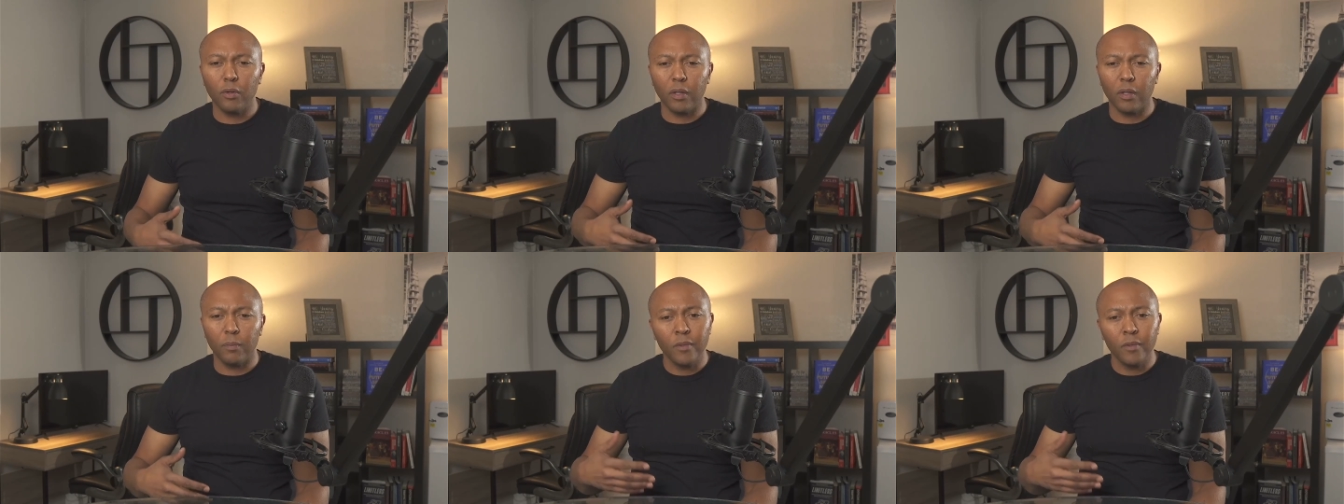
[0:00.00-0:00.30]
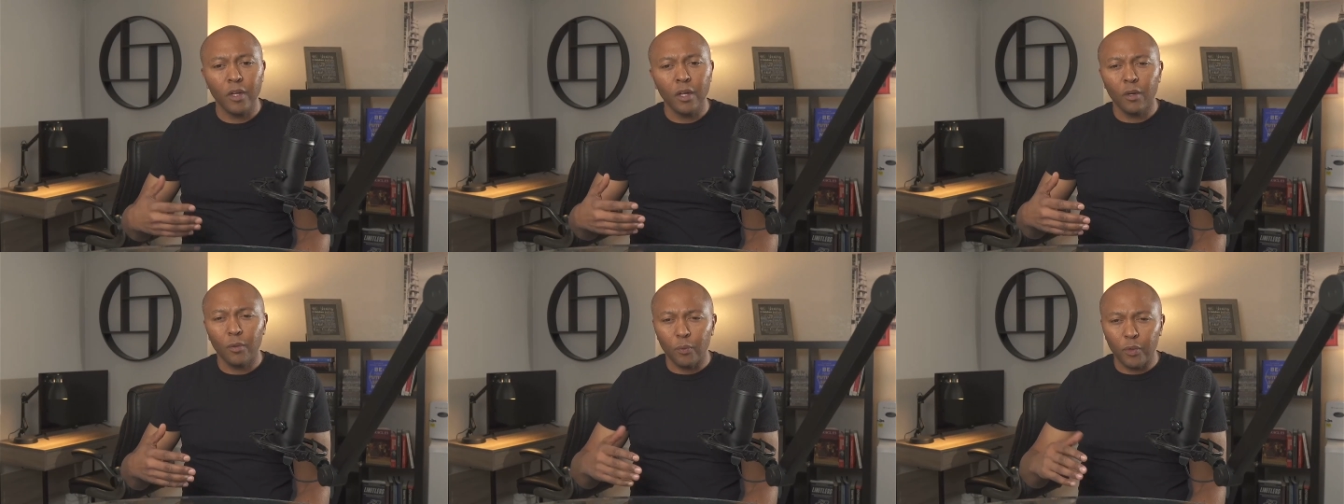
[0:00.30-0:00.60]
and
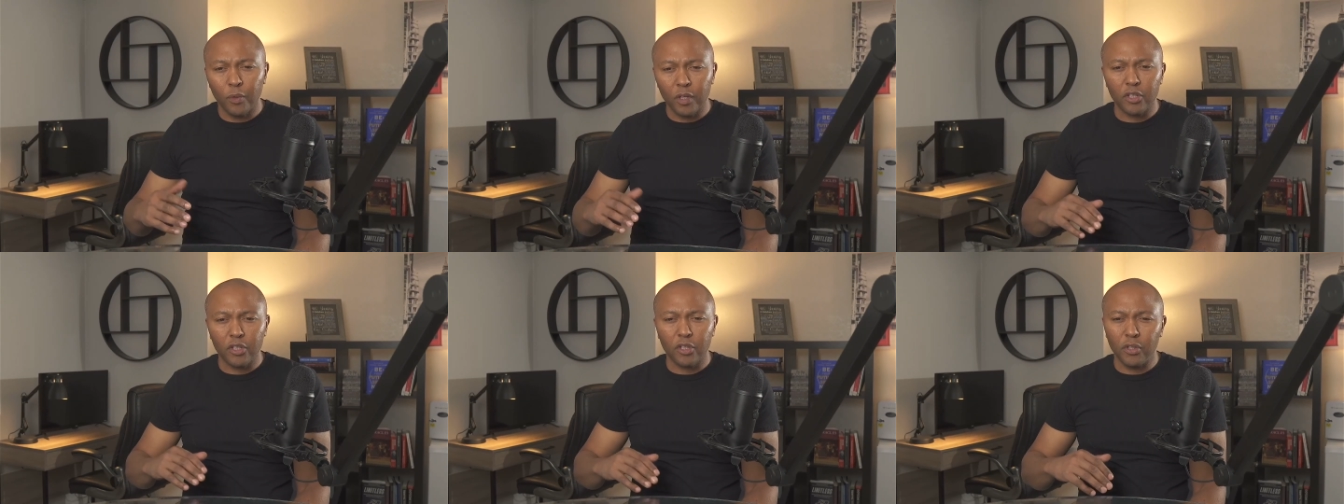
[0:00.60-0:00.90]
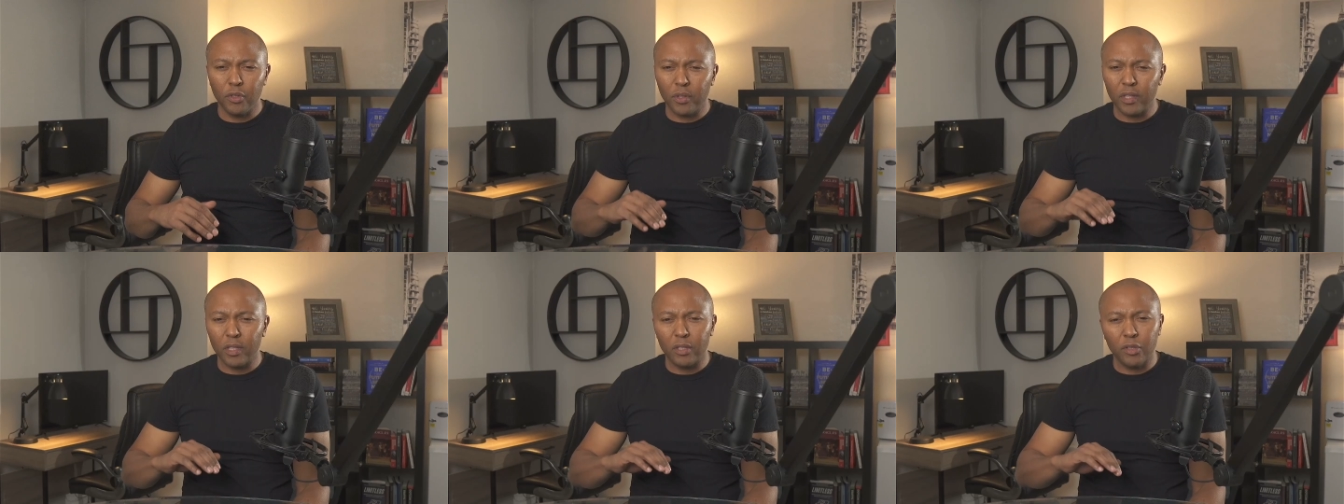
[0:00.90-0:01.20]
which
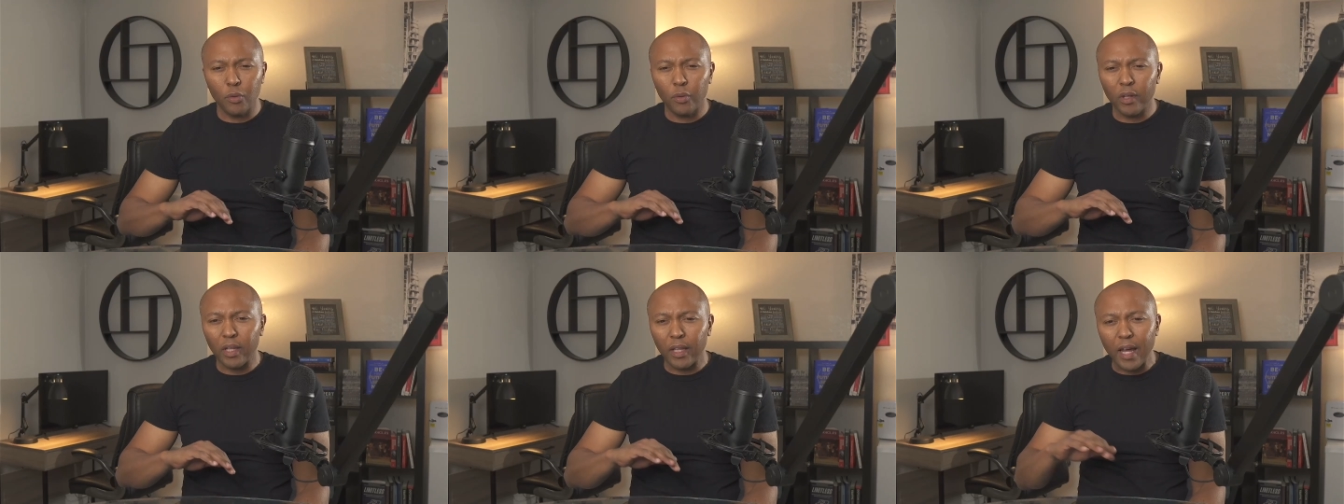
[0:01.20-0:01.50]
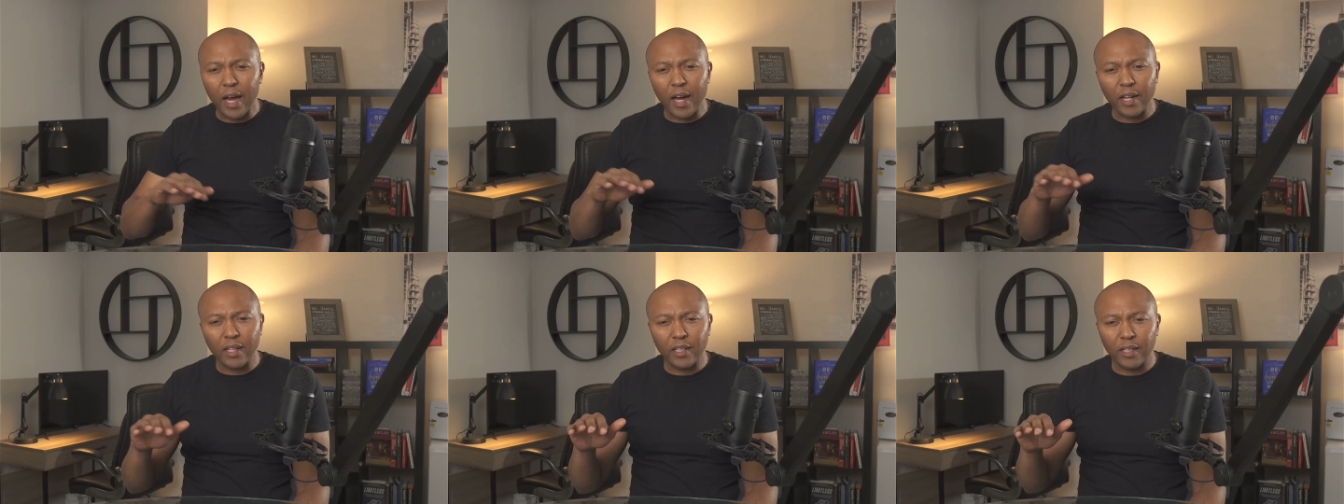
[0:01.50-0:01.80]
you could do a
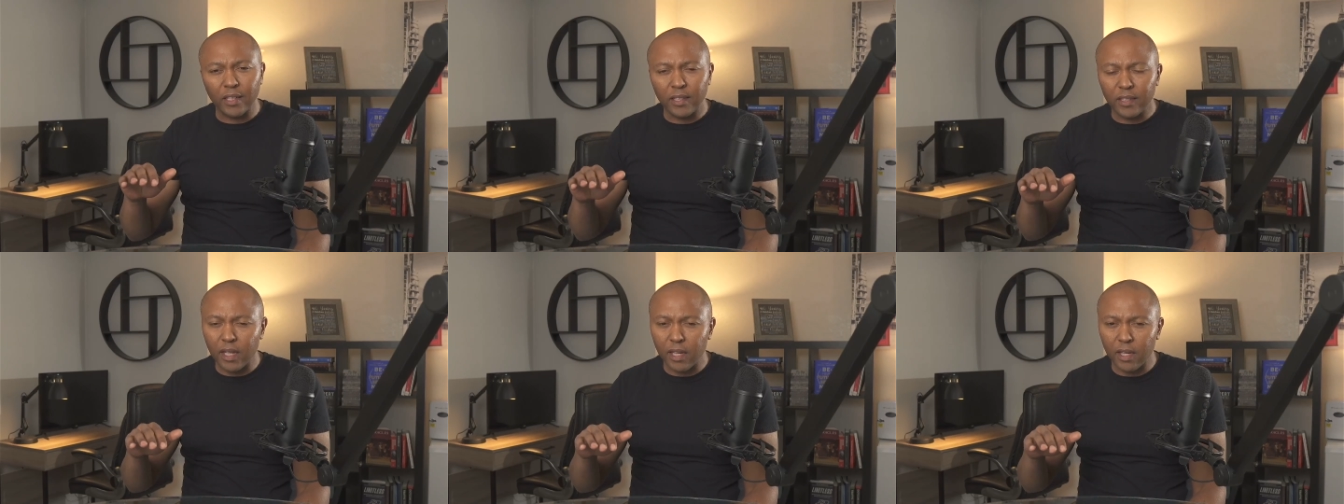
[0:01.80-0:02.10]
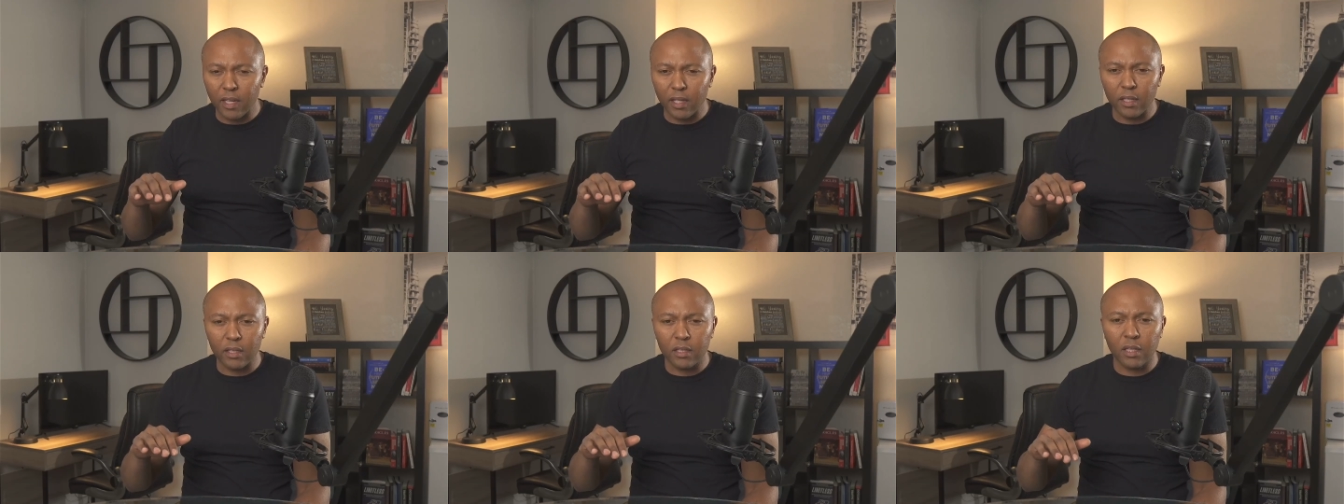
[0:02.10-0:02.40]
lot of the
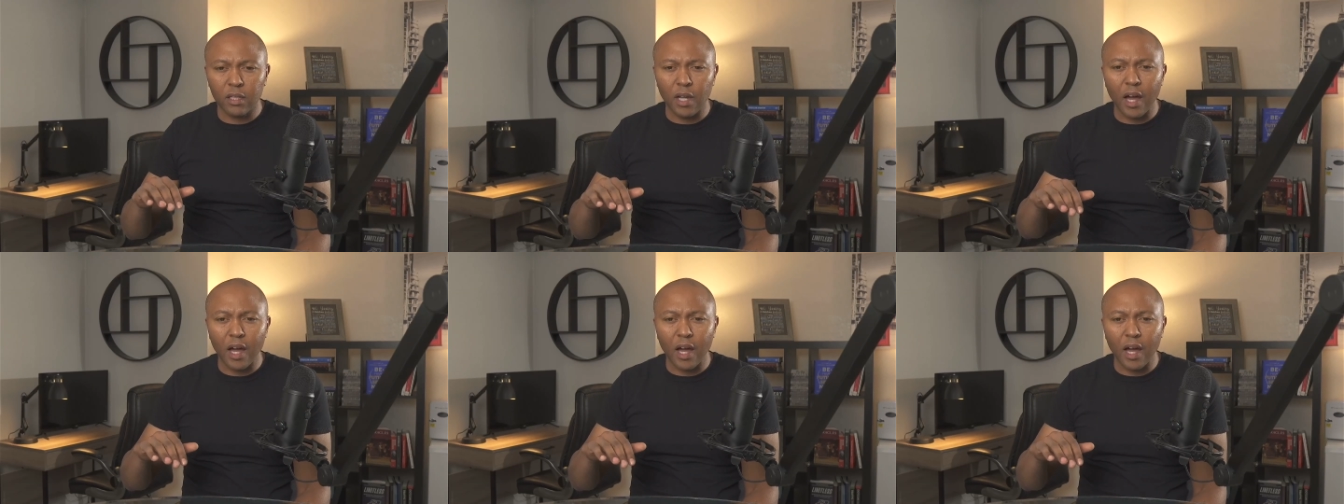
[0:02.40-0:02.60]
things